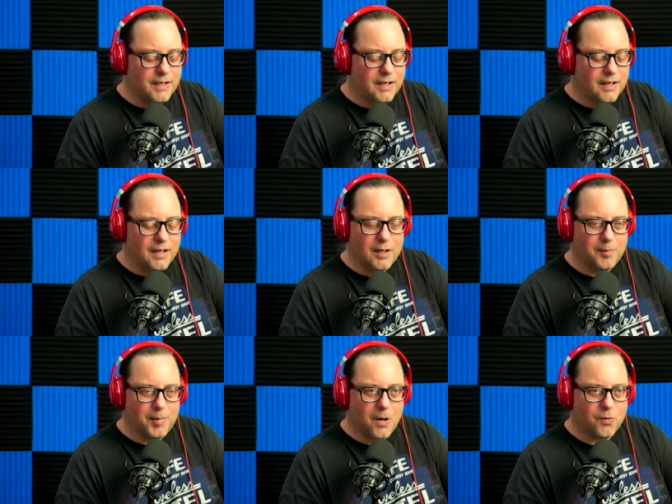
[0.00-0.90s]
uh,
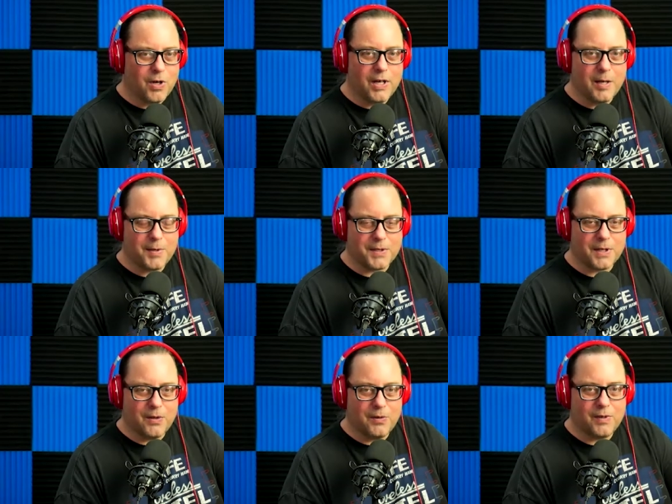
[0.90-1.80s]
Paul Rudd
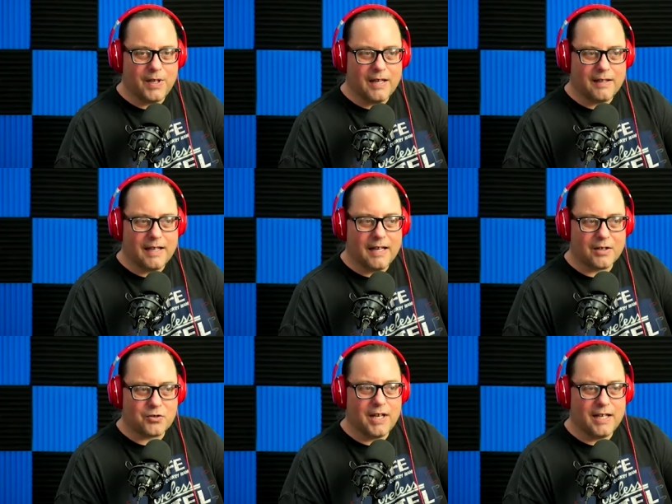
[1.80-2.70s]
episode that they okay.
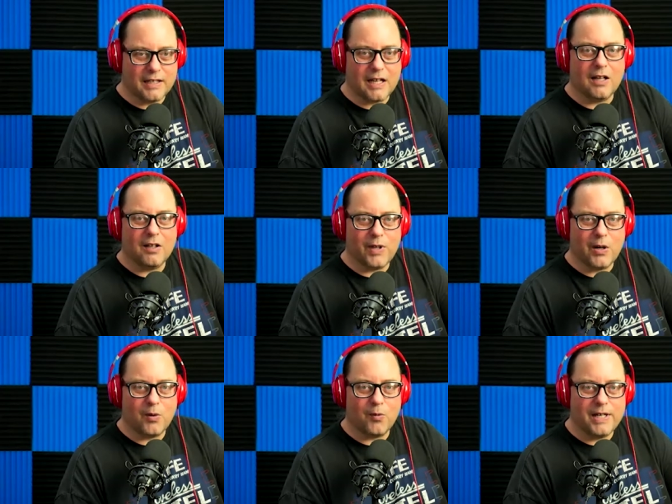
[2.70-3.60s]
actually had the
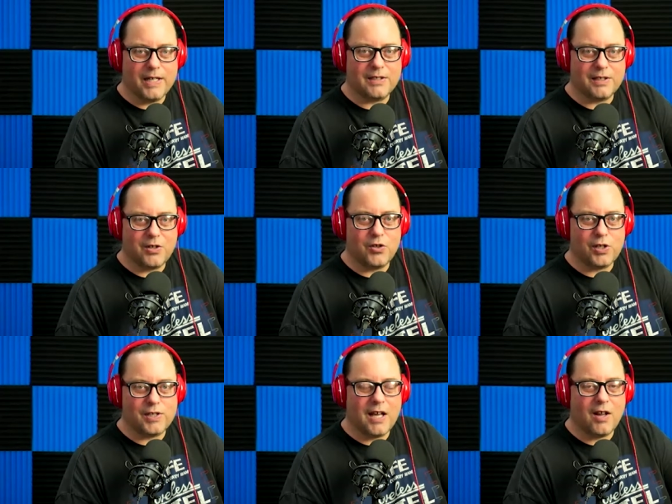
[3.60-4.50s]
cauliflower wings because you
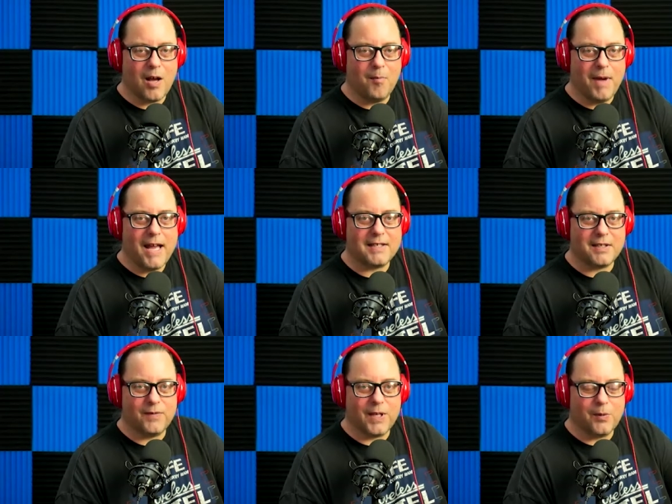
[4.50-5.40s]
could tell how
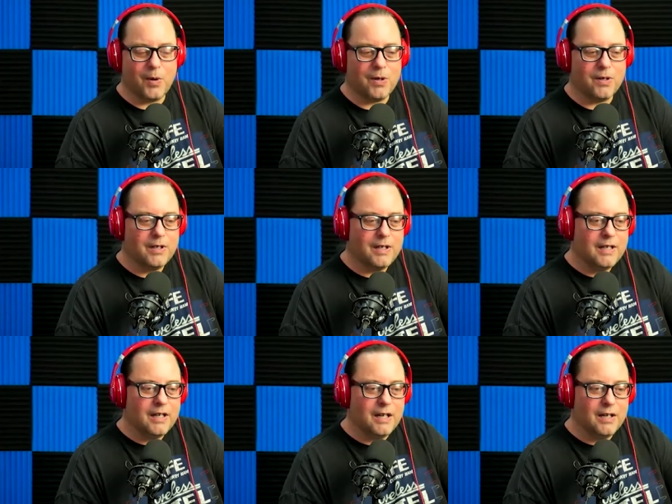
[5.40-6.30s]
massive they were.
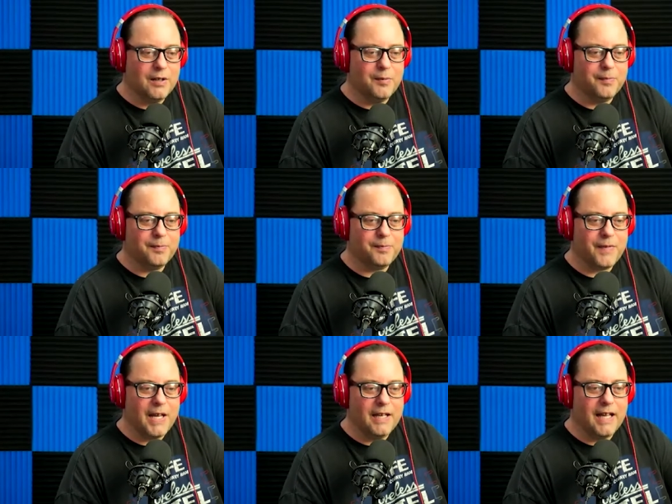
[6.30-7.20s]
Um,
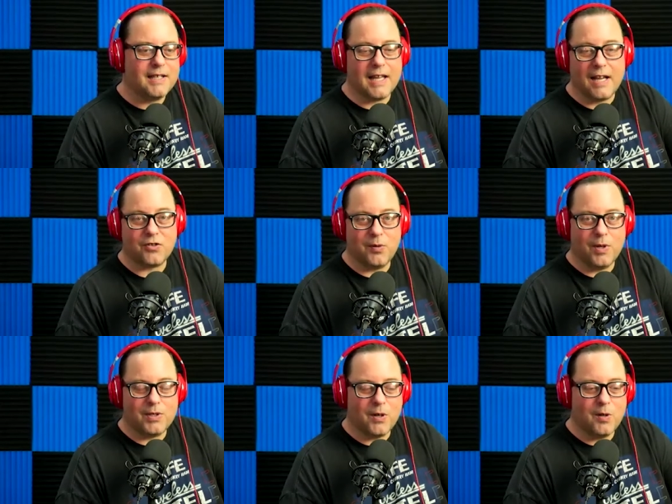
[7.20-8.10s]
and that's actually
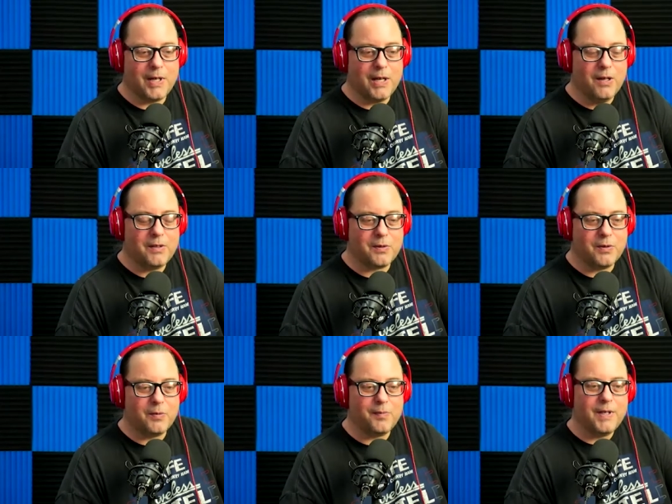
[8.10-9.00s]
what turned me on to
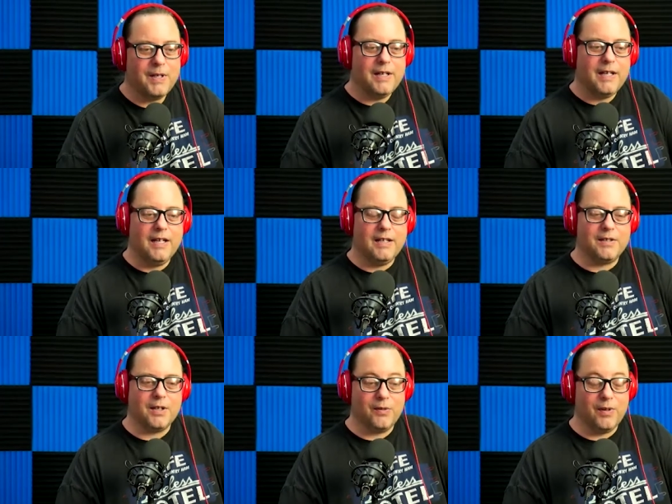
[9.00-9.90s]
them. And
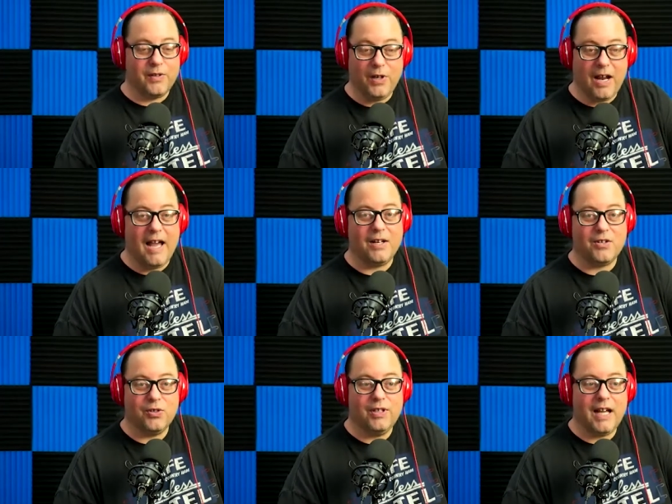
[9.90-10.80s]
so they're
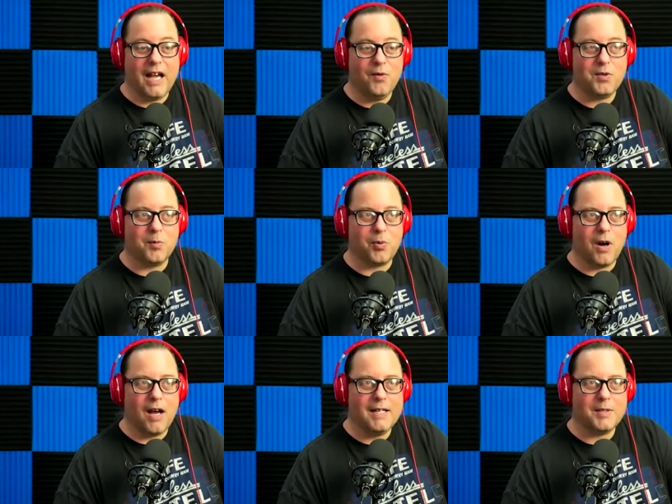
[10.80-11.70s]
actually, I was
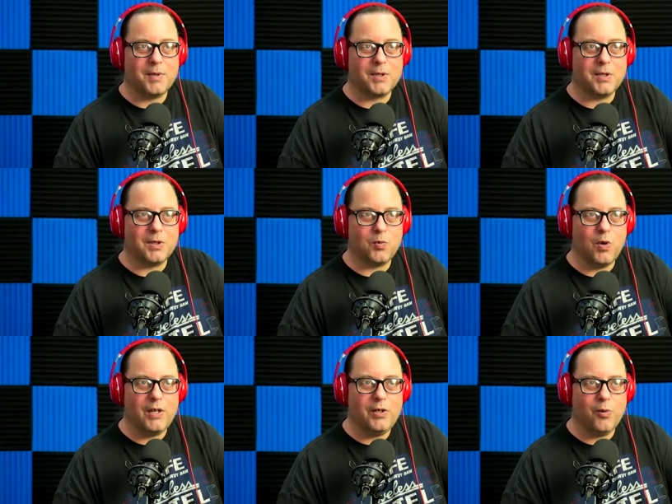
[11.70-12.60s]
surprised because
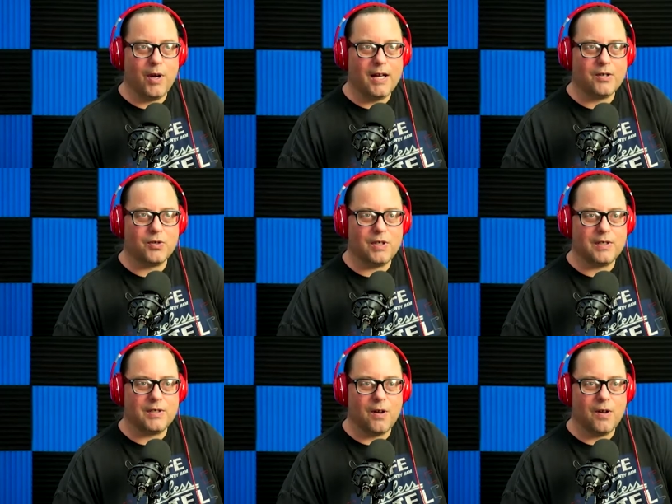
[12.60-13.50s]
when you actually
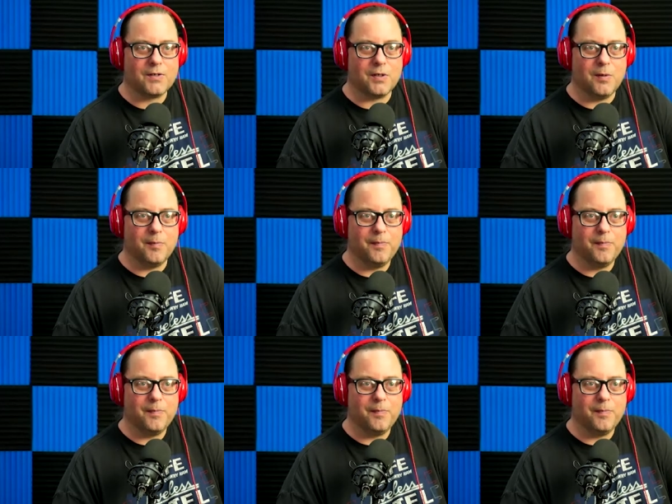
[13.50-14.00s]
saw some,